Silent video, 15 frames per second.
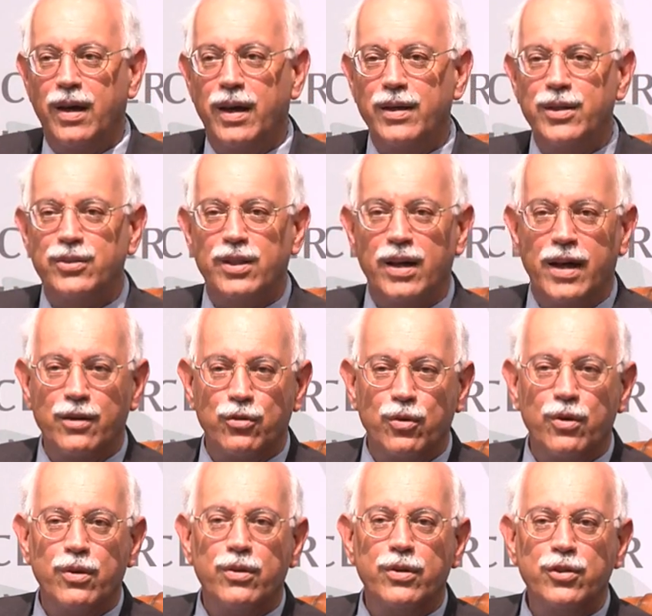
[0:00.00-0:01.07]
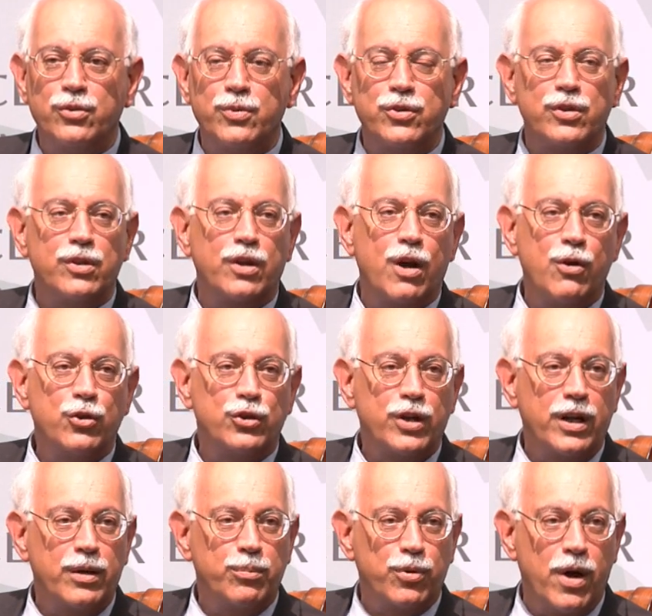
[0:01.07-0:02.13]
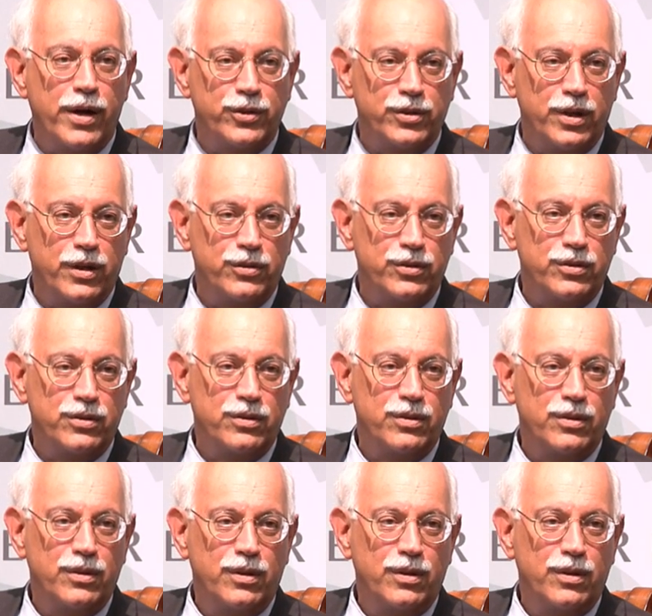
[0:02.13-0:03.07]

And he said, Andrew, this was a negotiating process,